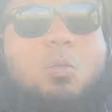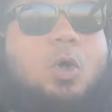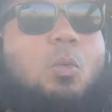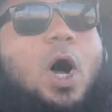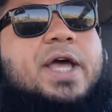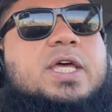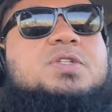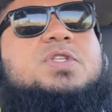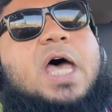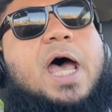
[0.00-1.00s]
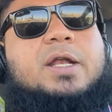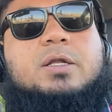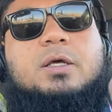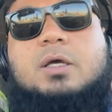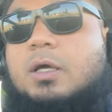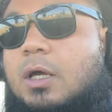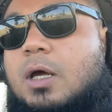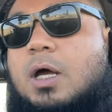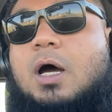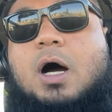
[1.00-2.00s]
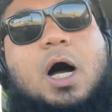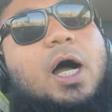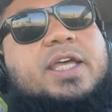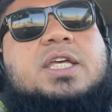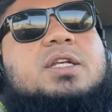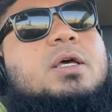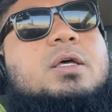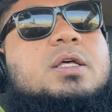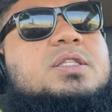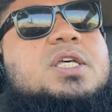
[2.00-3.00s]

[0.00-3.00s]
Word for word: Well, why is that? I can